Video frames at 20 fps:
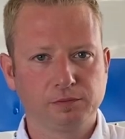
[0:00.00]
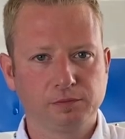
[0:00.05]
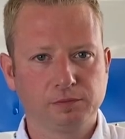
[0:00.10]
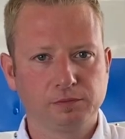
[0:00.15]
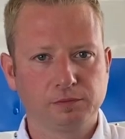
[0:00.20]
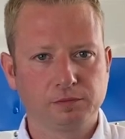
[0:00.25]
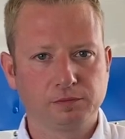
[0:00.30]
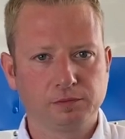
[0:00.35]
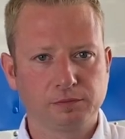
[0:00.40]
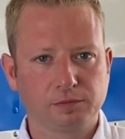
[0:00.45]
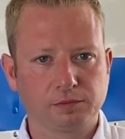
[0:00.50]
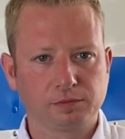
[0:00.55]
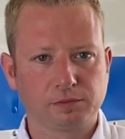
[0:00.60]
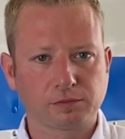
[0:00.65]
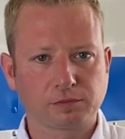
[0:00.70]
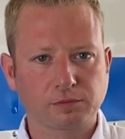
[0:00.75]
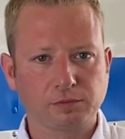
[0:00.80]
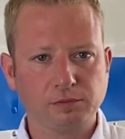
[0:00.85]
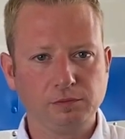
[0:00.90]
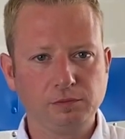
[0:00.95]
Great. Well, thanks
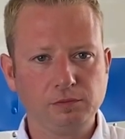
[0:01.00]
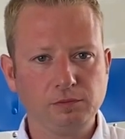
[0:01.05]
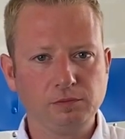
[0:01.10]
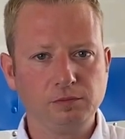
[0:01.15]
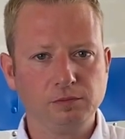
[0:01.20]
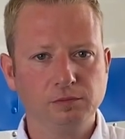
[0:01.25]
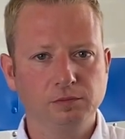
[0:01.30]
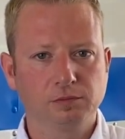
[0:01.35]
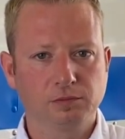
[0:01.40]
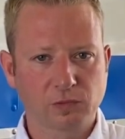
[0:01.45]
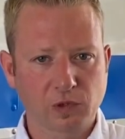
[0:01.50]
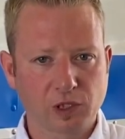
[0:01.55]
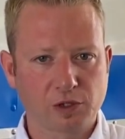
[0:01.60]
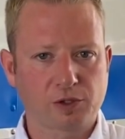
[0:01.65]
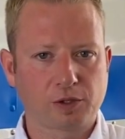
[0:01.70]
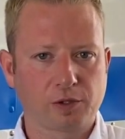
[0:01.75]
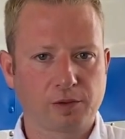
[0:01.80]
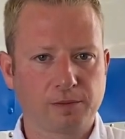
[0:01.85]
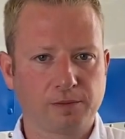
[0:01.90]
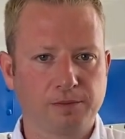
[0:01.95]
so much, Dan.
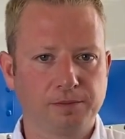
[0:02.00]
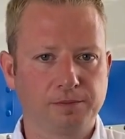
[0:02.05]
Appreciate it.